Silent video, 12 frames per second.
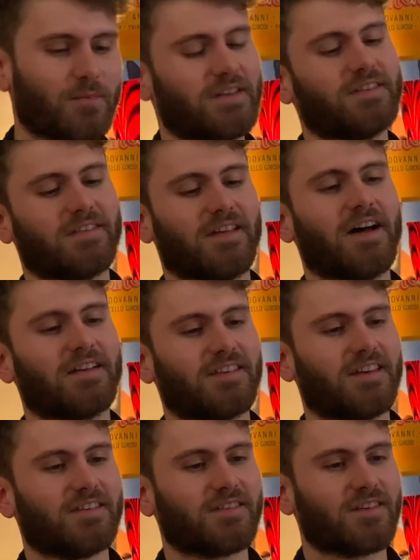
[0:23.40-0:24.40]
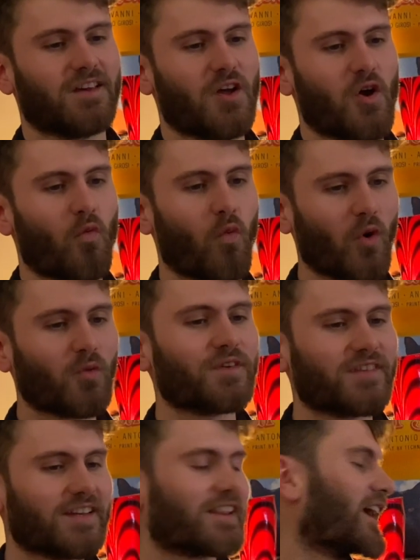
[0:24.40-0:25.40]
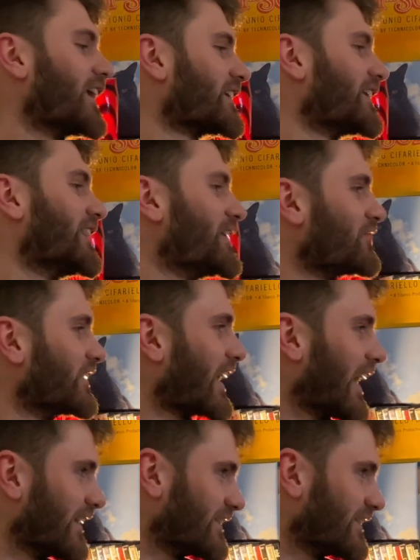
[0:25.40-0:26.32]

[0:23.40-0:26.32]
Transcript: good place to start is, what was it like living